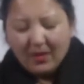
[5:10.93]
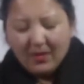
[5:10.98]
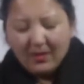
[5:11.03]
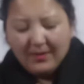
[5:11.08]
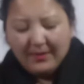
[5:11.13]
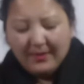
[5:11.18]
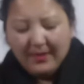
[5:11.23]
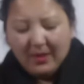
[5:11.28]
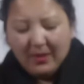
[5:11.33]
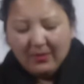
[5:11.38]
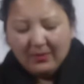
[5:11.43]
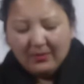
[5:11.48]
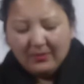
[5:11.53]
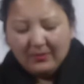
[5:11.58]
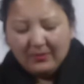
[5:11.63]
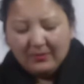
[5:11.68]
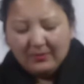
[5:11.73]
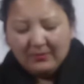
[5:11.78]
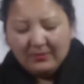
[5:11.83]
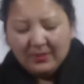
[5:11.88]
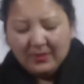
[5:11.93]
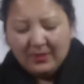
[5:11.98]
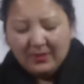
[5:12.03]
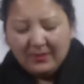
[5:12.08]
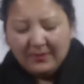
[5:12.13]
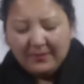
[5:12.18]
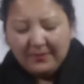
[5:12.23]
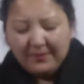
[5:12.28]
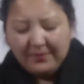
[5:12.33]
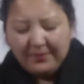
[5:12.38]
Now,
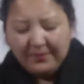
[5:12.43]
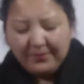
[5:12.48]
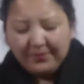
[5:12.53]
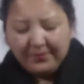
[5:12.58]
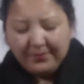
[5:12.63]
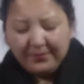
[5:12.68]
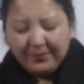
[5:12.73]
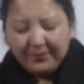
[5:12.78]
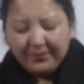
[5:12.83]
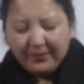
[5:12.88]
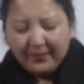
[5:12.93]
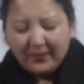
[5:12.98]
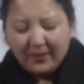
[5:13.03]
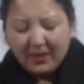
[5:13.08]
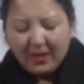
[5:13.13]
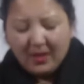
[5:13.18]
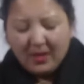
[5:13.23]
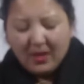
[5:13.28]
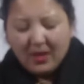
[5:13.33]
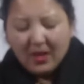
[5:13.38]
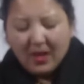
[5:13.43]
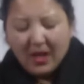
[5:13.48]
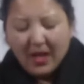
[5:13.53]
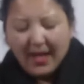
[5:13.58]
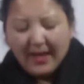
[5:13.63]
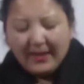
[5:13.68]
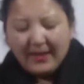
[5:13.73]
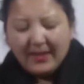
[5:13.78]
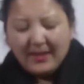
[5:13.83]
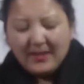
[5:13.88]

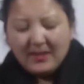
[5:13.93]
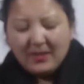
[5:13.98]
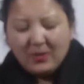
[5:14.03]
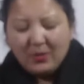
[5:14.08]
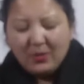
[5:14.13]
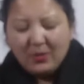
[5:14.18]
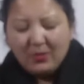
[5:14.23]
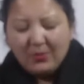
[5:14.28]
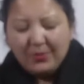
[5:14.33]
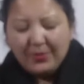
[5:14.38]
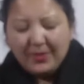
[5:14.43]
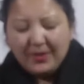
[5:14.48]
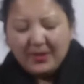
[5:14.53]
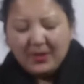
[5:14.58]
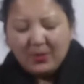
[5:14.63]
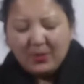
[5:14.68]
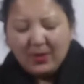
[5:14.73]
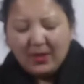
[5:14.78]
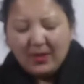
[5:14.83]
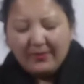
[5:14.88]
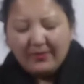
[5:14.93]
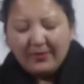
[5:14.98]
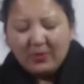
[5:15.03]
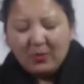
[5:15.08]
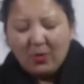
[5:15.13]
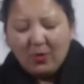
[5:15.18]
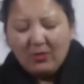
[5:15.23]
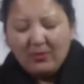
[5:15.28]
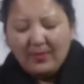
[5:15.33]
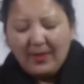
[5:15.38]
I get along pretty well with
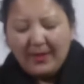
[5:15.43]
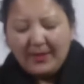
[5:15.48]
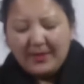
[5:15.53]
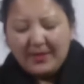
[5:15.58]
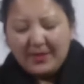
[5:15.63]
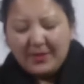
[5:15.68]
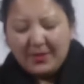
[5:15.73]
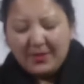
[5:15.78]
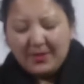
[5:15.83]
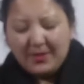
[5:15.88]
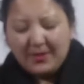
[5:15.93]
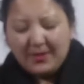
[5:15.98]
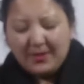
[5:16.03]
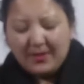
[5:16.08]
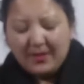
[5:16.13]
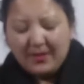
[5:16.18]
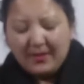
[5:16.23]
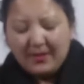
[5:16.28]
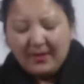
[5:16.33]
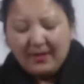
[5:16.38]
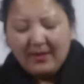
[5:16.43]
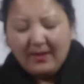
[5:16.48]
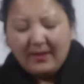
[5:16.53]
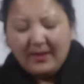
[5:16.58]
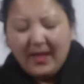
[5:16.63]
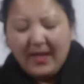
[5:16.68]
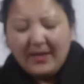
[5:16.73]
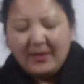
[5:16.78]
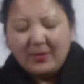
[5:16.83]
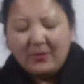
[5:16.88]
all my teachers. There are
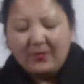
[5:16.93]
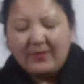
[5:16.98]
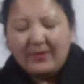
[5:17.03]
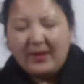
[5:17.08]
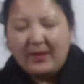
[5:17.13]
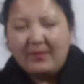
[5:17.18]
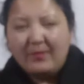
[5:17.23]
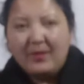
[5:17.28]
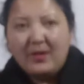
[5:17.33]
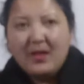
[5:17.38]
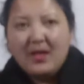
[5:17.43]
9 of them.